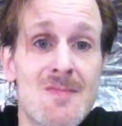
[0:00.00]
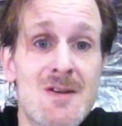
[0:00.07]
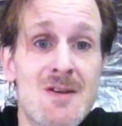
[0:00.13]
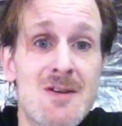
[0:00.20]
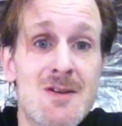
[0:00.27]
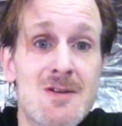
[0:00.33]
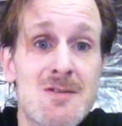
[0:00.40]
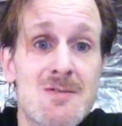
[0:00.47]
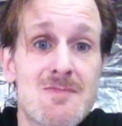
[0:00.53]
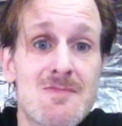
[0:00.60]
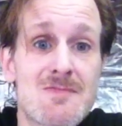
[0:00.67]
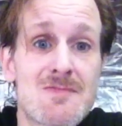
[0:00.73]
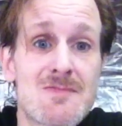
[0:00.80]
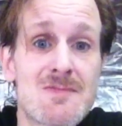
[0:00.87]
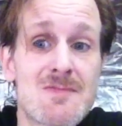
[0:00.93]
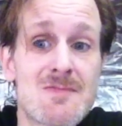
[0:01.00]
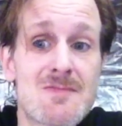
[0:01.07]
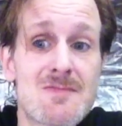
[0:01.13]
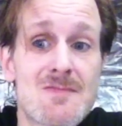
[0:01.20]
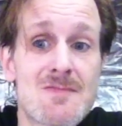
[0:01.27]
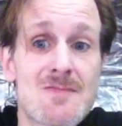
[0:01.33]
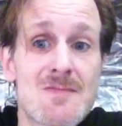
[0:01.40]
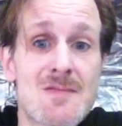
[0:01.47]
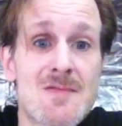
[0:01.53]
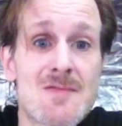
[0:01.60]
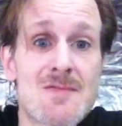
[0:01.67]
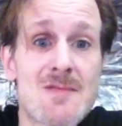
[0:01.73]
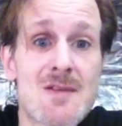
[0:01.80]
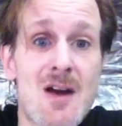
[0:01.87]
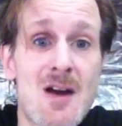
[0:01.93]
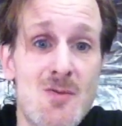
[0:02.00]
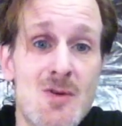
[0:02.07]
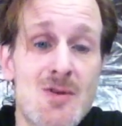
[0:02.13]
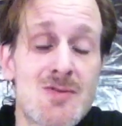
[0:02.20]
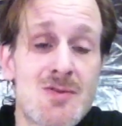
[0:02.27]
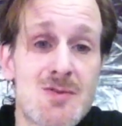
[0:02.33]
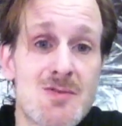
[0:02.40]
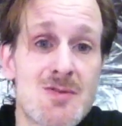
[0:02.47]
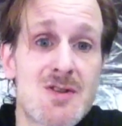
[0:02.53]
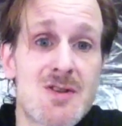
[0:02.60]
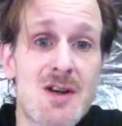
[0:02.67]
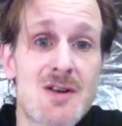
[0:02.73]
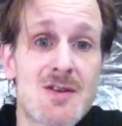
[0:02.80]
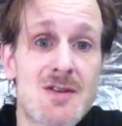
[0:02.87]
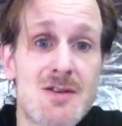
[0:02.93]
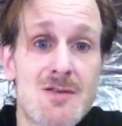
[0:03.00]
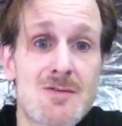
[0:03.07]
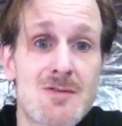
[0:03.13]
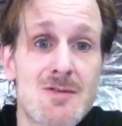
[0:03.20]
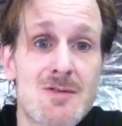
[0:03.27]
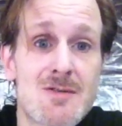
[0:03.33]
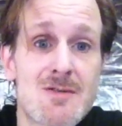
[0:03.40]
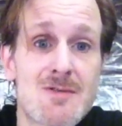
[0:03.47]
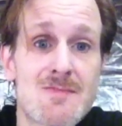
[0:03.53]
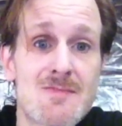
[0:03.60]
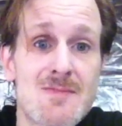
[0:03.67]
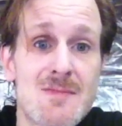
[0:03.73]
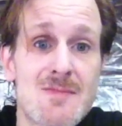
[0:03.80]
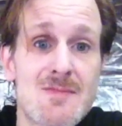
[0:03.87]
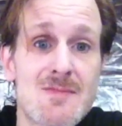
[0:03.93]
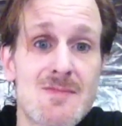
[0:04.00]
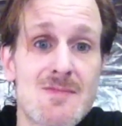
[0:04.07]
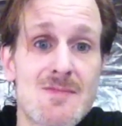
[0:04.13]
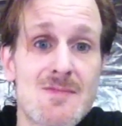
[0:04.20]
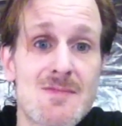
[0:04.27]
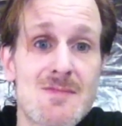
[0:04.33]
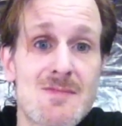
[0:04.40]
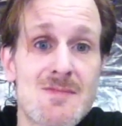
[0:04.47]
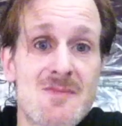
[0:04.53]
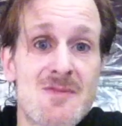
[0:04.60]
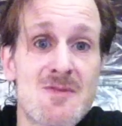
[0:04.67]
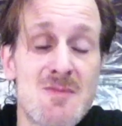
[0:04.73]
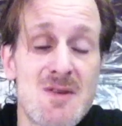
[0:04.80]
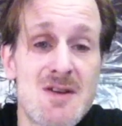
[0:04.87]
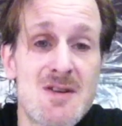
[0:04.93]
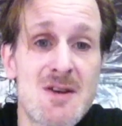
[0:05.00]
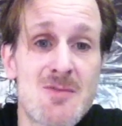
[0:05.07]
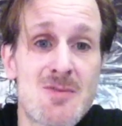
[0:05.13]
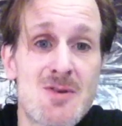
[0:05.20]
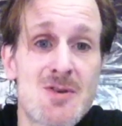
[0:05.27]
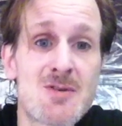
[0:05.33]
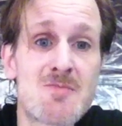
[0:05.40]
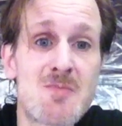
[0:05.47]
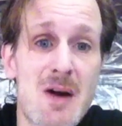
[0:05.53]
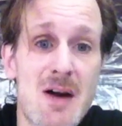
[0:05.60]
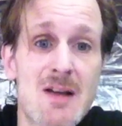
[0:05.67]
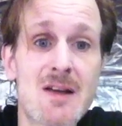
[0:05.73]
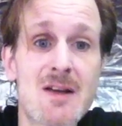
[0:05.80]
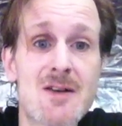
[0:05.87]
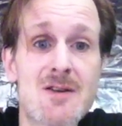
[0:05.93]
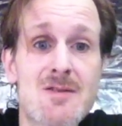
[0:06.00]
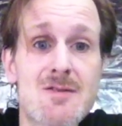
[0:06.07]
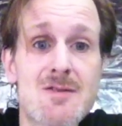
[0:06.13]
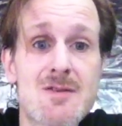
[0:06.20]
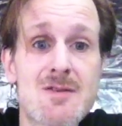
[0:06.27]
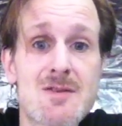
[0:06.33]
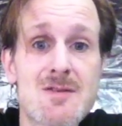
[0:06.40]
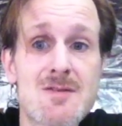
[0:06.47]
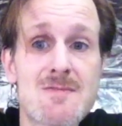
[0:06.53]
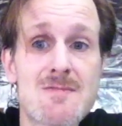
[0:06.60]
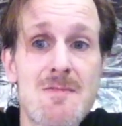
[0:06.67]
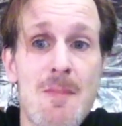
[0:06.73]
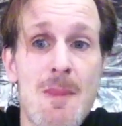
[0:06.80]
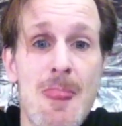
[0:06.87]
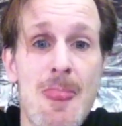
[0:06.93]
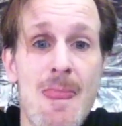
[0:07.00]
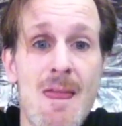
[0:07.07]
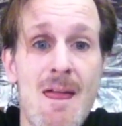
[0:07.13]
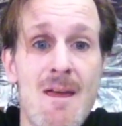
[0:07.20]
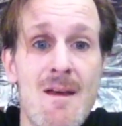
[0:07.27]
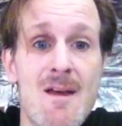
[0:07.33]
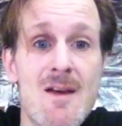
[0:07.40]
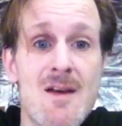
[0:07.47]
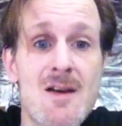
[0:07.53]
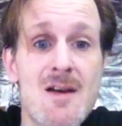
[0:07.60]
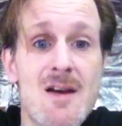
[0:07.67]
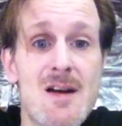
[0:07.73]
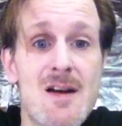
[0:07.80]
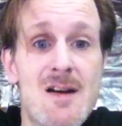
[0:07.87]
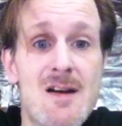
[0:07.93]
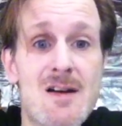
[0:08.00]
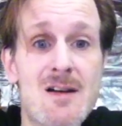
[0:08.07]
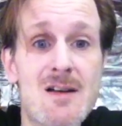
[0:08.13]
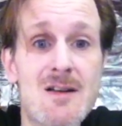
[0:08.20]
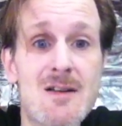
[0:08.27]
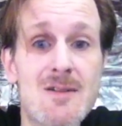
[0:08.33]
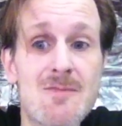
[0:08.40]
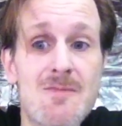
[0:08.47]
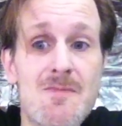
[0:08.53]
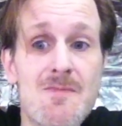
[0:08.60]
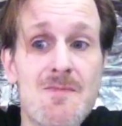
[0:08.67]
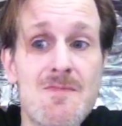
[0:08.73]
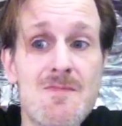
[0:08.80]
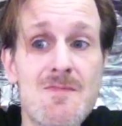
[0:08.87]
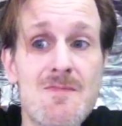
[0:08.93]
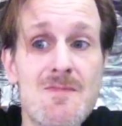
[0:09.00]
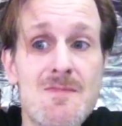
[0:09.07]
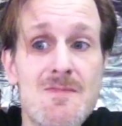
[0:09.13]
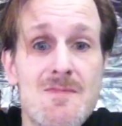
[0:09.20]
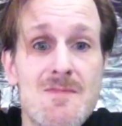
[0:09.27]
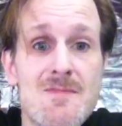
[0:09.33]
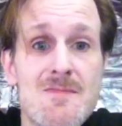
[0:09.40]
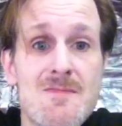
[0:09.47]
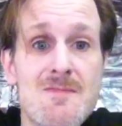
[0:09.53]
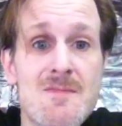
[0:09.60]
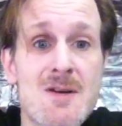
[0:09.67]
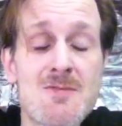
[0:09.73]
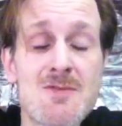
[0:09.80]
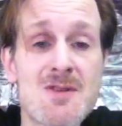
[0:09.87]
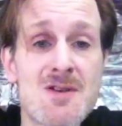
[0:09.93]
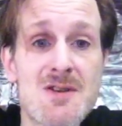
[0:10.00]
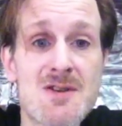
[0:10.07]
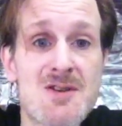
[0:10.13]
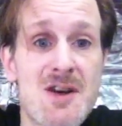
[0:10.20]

you know, I wrote suicide notes for me, they were goodbye letters. Uh, I was in a